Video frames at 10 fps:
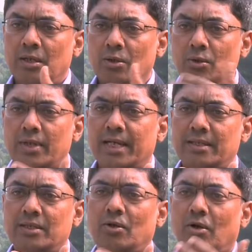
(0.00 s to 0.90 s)
look
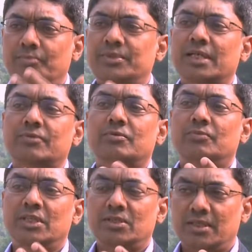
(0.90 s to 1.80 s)
at the object from
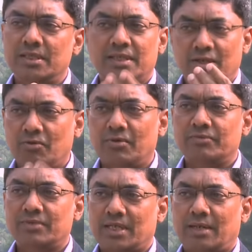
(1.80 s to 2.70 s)
which these radio
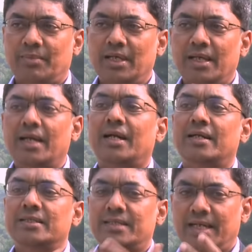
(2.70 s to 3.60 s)
waves are coming and
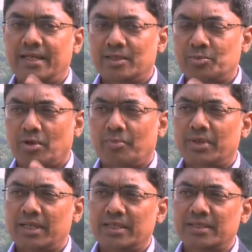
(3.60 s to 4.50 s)
understand its
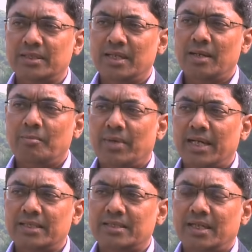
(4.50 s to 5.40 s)
properties
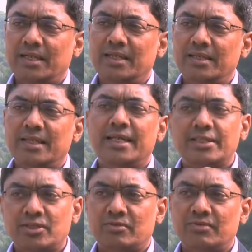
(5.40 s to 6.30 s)
by studying the
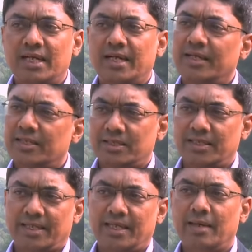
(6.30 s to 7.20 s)
nature of the radiation
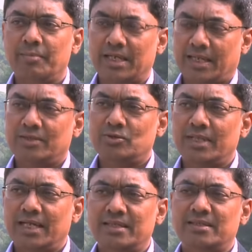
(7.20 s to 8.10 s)
that they emit. And so,
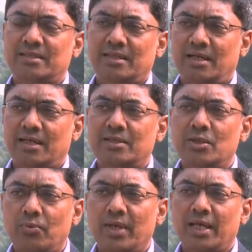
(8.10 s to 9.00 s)
that is
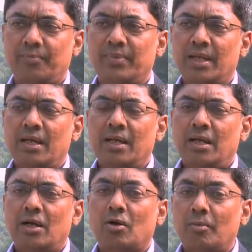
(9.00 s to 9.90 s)
another way,
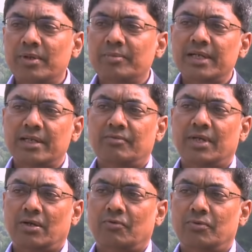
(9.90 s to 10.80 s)
a complementary
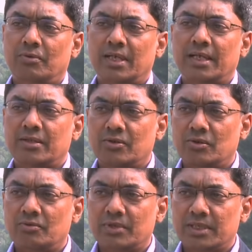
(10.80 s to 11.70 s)
way of looking at the
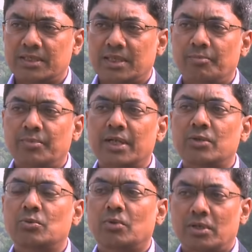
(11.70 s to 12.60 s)
universe
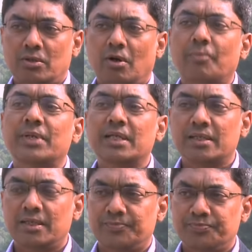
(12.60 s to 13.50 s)
compared to what
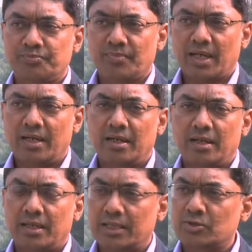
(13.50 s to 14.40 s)
optical uh,
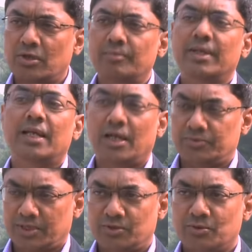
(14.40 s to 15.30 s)
astronomy
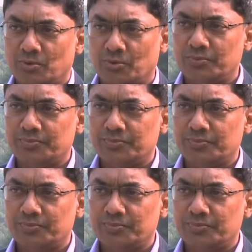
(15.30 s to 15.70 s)
allows us to do.